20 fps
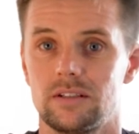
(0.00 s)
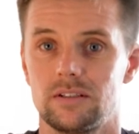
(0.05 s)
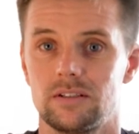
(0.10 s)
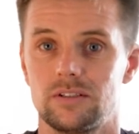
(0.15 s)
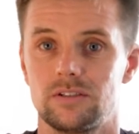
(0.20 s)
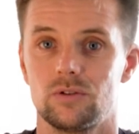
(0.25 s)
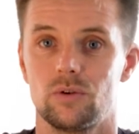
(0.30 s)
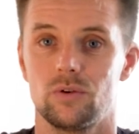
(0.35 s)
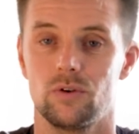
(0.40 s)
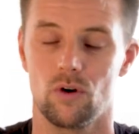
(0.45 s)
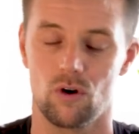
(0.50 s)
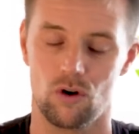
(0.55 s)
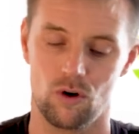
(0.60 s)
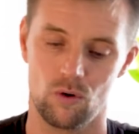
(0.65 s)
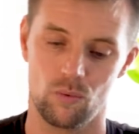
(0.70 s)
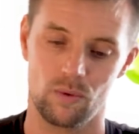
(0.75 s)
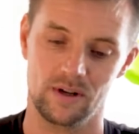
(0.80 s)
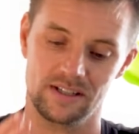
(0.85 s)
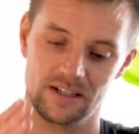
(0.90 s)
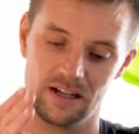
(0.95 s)
So you
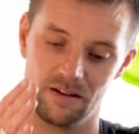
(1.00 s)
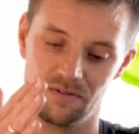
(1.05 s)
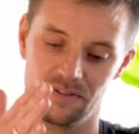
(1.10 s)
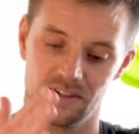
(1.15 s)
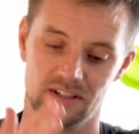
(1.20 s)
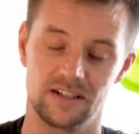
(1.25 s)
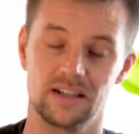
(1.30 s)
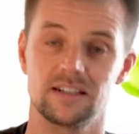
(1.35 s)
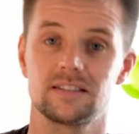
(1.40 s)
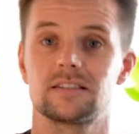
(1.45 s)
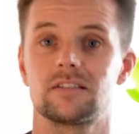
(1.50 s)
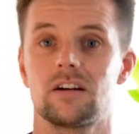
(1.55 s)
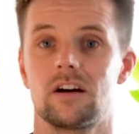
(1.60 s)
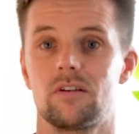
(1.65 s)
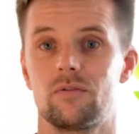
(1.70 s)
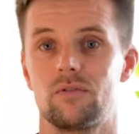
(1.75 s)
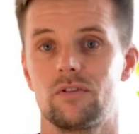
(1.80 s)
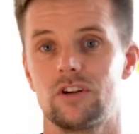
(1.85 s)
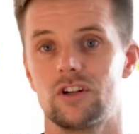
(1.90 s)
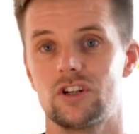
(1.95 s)
always have the test
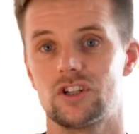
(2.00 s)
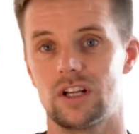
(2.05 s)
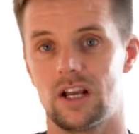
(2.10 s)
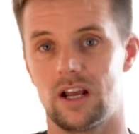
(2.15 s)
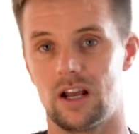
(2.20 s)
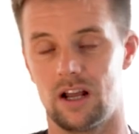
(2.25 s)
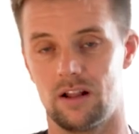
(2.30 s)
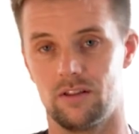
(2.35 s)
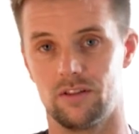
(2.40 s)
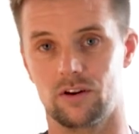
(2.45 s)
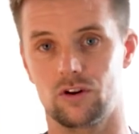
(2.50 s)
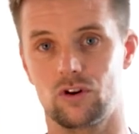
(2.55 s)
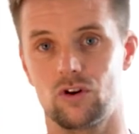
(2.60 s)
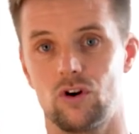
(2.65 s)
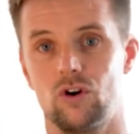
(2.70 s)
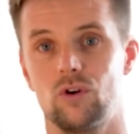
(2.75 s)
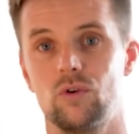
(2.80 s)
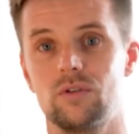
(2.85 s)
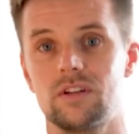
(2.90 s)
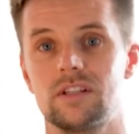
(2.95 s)
coverage and the
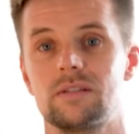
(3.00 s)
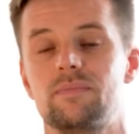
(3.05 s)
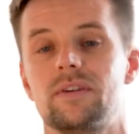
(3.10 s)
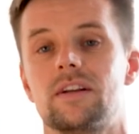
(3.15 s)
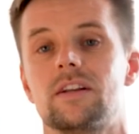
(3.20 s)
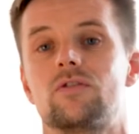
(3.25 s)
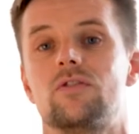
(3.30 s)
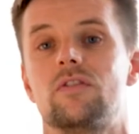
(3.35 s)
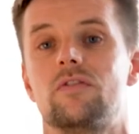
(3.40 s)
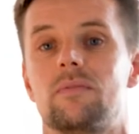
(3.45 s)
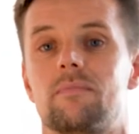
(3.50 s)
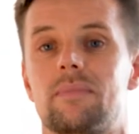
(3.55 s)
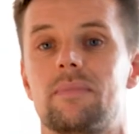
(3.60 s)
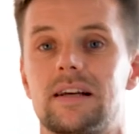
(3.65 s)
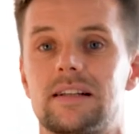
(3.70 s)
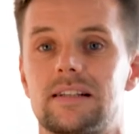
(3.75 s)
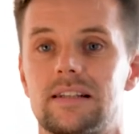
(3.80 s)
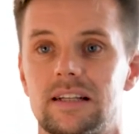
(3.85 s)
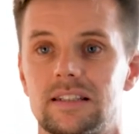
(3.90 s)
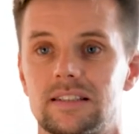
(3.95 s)
code is being driven
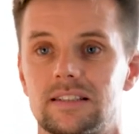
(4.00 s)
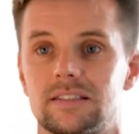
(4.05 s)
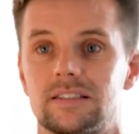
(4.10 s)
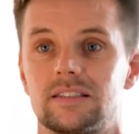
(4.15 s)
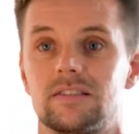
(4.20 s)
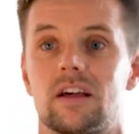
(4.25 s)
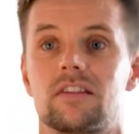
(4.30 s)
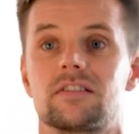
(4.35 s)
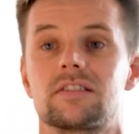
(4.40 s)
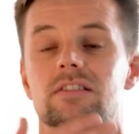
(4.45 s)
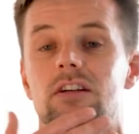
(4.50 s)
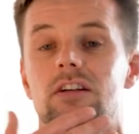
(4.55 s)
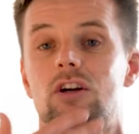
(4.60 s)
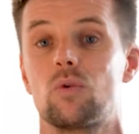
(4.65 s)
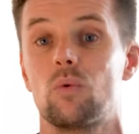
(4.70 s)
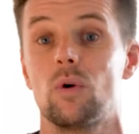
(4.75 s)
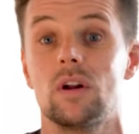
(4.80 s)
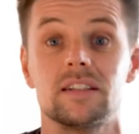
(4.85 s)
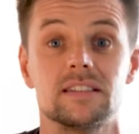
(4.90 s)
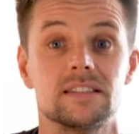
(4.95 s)
by tests, thus the
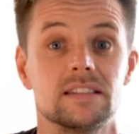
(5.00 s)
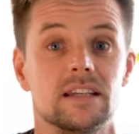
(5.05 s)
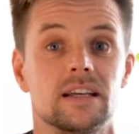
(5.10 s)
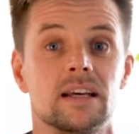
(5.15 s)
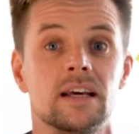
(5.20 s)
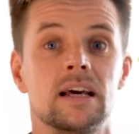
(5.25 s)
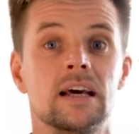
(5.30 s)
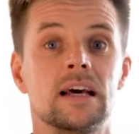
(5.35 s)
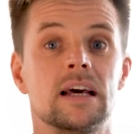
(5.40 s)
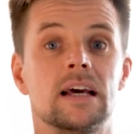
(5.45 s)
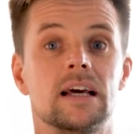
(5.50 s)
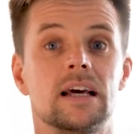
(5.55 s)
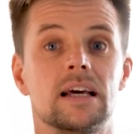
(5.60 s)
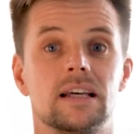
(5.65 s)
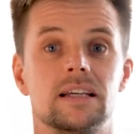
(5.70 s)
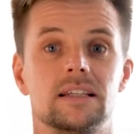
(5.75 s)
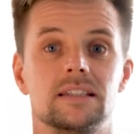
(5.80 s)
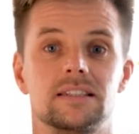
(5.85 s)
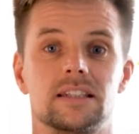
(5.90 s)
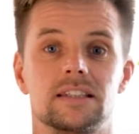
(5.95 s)
quality
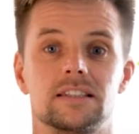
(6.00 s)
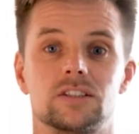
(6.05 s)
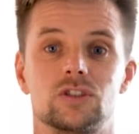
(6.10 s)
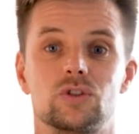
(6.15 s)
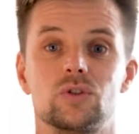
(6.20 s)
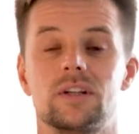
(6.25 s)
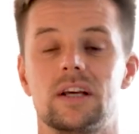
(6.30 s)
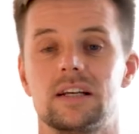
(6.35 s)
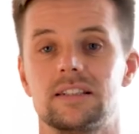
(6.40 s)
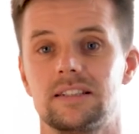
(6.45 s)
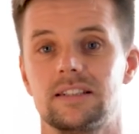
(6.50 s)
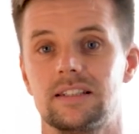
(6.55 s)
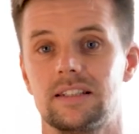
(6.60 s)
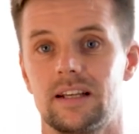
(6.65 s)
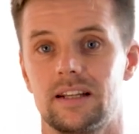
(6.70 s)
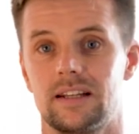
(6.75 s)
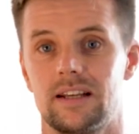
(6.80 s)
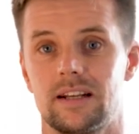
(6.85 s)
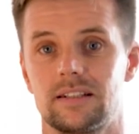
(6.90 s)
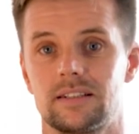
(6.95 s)
is as good as it
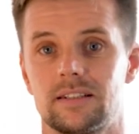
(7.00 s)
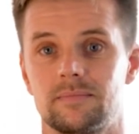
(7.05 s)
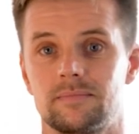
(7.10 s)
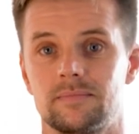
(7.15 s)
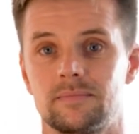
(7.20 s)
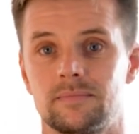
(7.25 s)
can get.